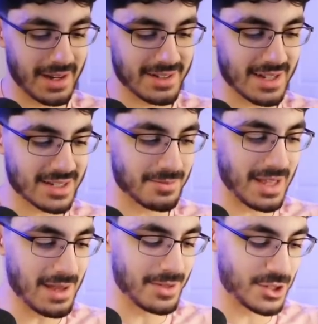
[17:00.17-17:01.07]
to take some
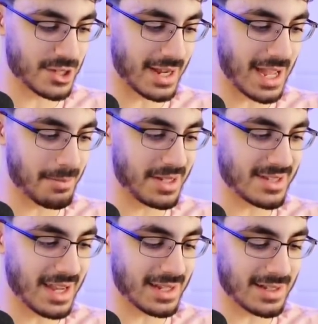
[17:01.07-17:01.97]
damage. I can't be
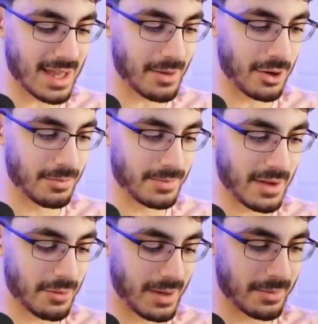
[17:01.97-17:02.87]
taking damage. Oh,
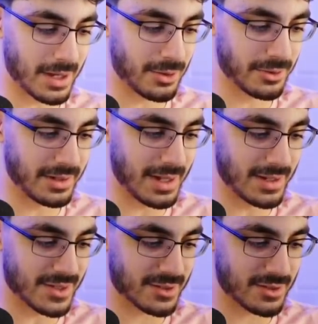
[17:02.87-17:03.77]
never mind. My Golden
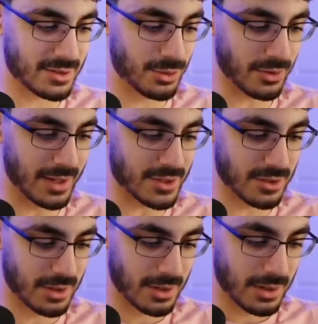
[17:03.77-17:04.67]
Knight is too clutch.
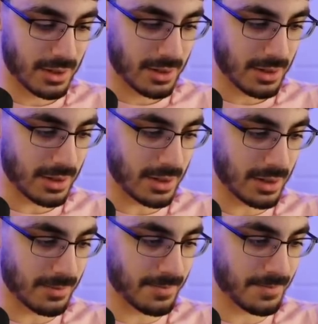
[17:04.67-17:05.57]

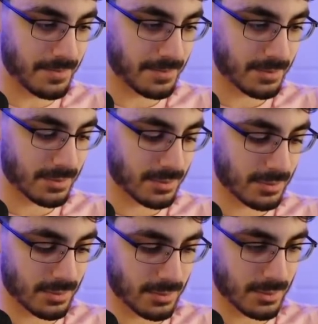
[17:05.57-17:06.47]
What
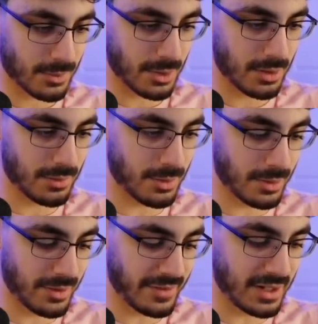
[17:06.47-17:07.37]
do
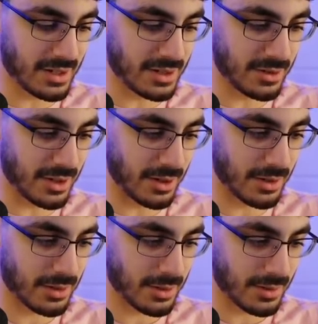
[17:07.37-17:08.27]
we even need to do here?
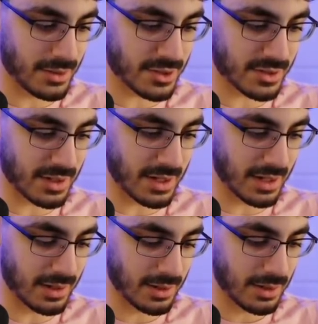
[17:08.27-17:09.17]
I just
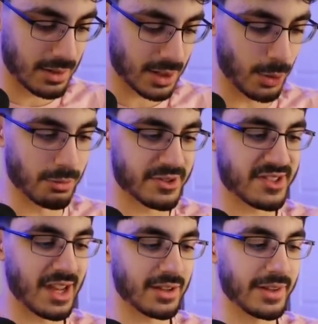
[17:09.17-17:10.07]
going with
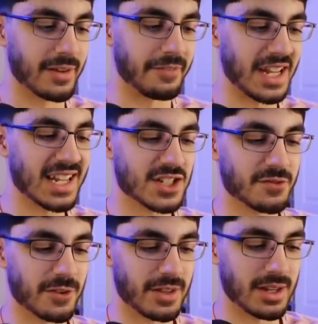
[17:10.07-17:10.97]
cycling a Phoenix
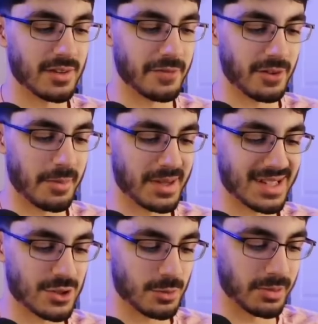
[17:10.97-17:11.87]
for the
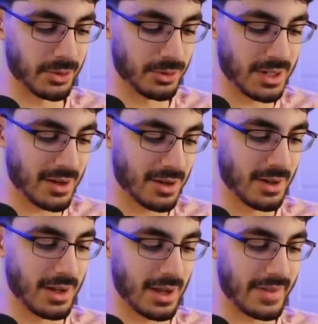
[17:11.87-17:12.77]
potential balloon here,
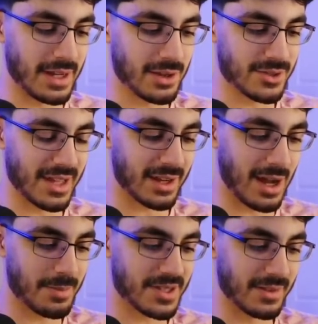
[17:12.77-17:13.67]
and then he goes like
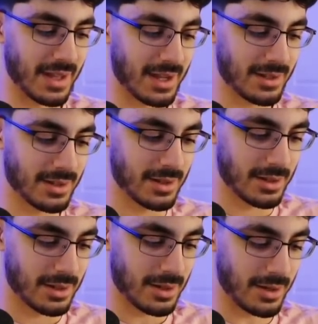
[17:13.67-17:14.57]
opposite lane.
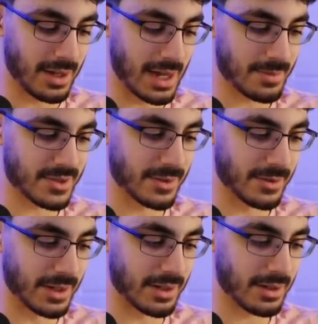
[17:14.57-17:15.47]
Oh yeah,
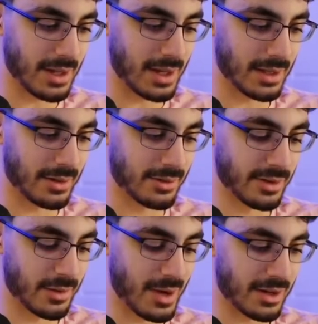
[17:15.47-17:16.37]
absolutely. Yeah, I
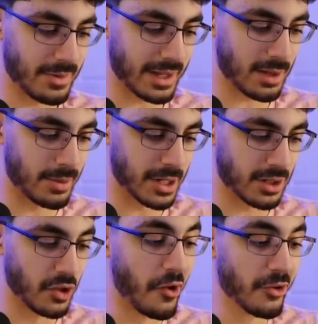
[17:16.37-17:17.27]
literally read him like a book.
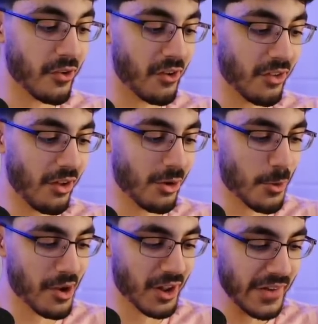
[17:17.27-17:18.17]

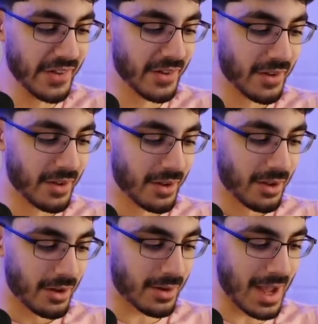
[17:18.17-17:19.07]
Literally.
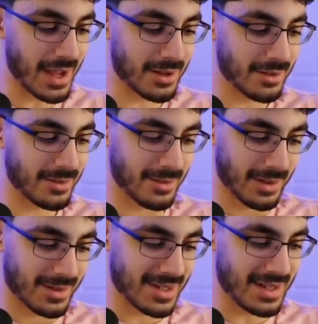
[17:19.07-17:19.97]
Okay.
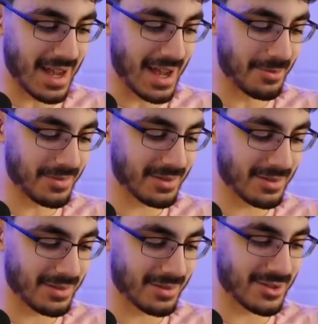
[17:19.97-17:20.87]
See,
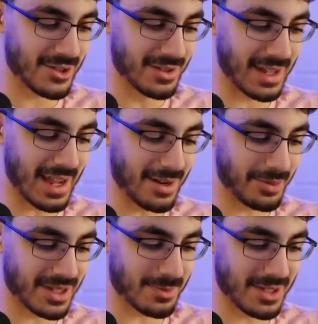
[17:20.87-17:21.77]
certain cannon
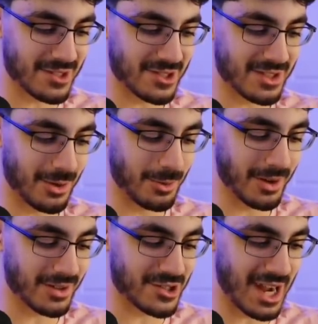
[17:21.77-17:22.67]
placements just don't
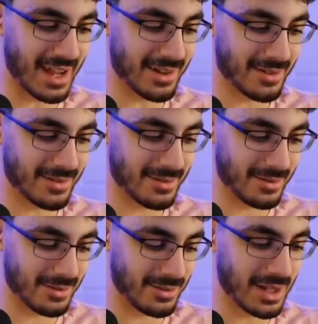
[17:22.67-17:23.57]
work, chat.
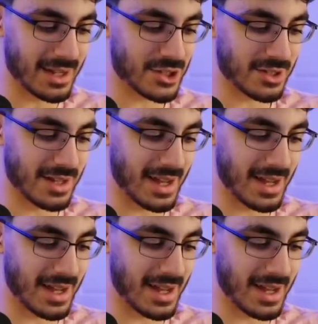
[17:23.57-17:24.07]
You guys should